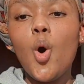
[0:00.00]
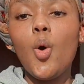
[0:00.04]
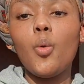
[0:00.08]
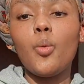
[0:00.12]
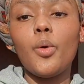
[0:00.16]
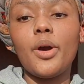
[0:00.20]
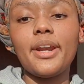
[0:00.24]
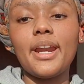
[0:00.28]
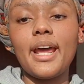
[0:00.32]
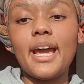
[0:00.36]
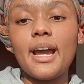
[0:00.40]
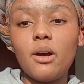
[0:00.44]

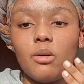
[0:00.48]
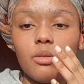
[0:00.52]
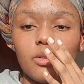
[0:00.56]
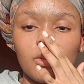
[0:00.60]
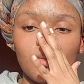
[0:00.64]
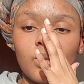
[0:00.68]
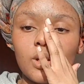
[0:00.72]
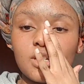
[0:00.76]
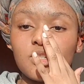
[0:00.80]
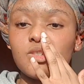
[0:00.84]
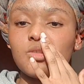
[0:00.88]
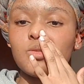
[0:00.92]
when I
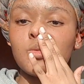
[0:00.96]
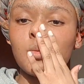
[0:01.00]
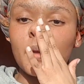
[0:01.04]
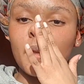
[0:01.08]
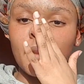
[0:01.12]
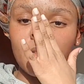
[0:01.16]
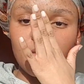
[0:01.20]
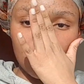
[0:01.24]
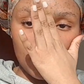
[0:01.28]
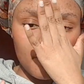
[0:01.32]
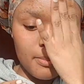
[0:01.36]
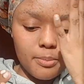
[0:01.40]
was
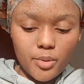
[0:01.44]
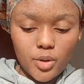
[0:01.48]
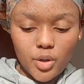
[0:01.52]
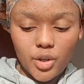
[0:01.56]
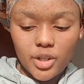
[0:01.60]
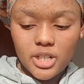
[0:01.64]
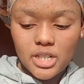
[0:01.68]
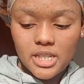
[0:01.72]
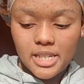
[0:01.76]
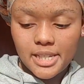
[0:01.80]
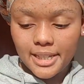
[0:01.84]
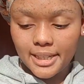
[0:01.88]
doing the
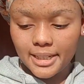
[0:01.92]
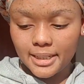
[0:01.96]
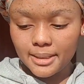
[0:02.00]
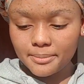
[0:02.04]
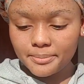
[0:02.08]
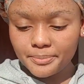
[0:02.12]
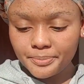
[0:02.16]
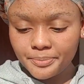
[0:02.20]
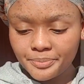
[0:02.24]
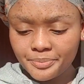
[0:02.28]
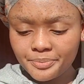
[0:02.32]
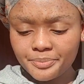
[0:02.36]

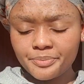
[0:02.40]
blurting